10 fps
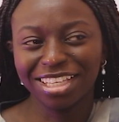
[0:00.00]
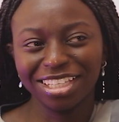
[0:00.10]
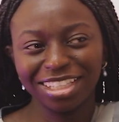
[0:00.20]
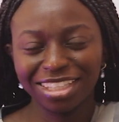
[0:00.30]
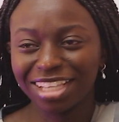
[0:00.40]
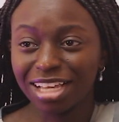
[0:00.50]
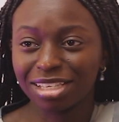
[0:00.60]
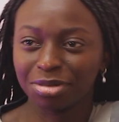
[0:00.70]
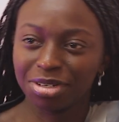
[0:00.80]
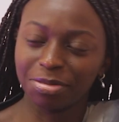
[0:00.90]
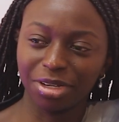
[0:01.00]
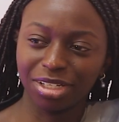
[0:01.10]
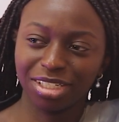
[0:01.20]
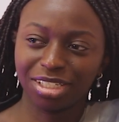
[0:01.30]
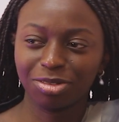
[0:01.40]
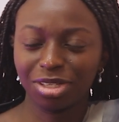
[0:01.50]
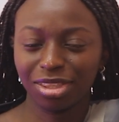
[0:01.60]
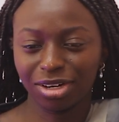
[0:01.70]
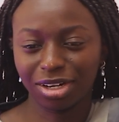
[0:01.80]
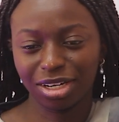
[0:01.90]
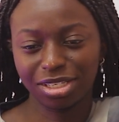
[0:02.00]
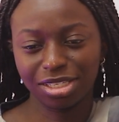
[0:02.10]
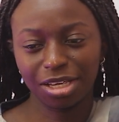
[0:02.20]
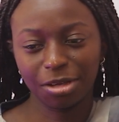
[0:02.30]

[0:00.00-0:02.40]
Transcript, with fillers: That's pretty much what they're going to say.